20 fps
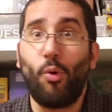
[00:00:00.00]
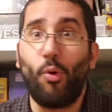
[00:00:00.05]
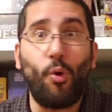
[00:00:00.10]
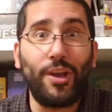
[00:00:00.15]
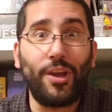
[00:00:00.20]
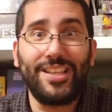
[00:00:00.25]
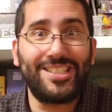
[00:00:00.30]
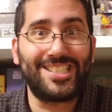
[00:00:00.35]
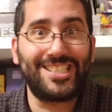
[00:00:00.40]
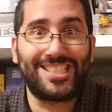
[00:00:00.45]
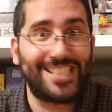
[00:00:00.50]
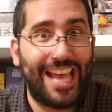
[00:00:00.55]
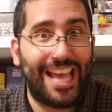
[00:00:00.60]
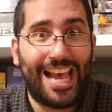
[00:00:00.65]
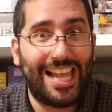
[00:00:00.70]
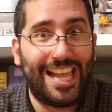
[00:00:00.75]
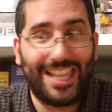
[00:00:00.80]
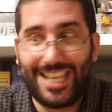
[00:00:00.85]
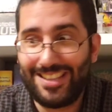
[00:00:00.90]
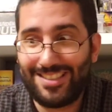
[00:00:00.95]
point
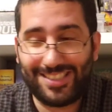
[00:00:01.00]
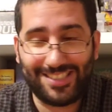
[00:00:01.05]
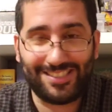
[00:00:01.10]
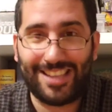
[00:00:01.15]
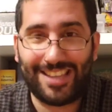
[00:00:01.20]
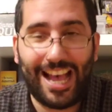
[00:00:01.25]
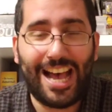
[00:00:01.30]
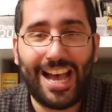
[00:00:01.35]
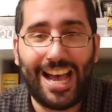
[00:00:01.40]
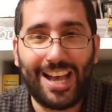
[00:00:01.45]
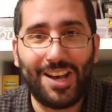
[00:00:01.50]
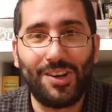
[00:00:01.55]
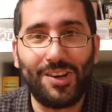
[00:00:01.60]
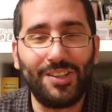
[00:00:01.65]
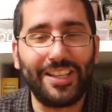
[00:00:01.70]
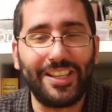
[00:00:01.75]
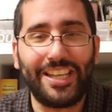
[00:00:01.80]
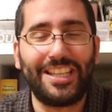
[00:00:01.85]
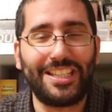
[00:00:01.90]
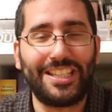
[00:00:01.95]
salad
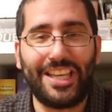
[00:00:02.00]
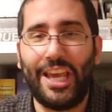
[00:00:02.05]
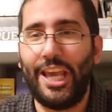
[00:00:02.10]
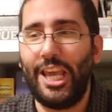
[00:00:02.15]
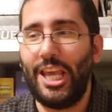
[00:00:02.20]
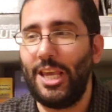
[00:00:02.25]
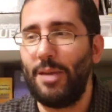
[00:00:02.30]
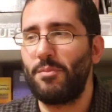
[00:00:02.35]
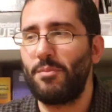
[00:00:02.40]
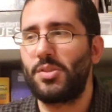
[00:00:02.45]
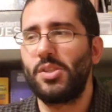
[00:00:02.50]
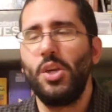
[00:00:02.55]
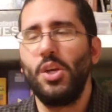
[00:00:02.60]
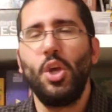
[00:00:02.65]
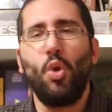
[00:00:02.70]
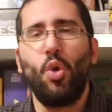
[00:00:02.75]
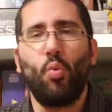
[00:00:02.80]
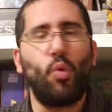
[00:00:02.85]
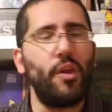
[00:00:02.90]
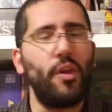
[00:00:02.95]
style in games
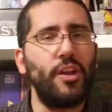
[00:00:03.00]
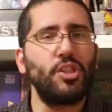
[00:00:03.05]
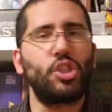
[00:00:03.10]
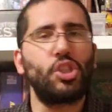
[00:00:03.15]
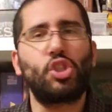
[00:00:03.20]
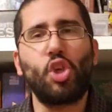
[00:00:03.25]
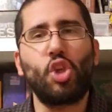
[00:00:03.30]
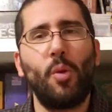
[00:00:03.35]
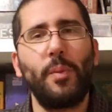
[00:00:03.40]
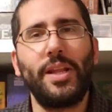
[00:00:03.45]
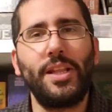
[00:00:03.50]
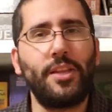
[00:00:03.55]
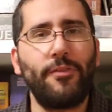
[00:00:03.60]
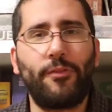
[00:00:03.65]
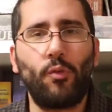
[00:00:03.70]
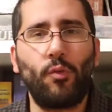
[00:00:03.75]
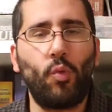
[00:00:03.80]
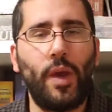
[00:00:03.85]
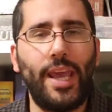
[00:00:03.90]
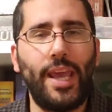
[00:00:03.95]
where there's so many
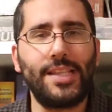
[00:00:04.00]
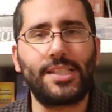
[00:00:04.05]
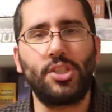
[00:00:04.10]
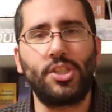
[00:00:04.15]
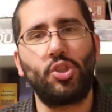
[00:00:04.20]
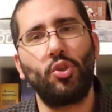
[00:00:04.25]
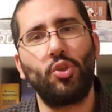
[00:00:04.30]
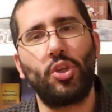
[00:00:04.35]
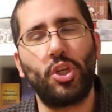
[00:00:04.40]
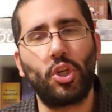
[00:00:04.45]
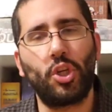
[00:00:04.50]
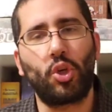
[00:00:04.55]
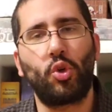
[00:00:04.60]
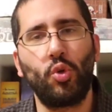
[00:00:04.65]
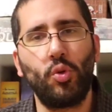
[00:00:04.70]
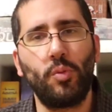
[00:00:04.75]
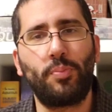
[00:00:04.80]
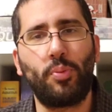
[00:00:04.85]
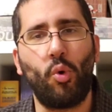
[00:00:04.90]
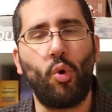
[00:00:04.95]
different ways that you could
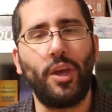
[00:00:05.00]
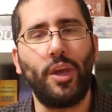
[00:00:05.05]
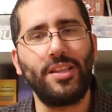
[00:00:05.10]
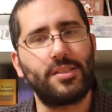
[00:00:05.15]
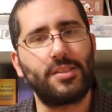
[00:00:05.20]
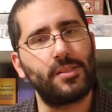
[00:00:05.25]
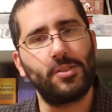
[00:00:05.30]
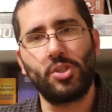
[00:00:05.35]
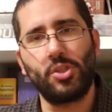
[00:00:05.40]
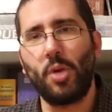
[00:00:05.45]
accrue points,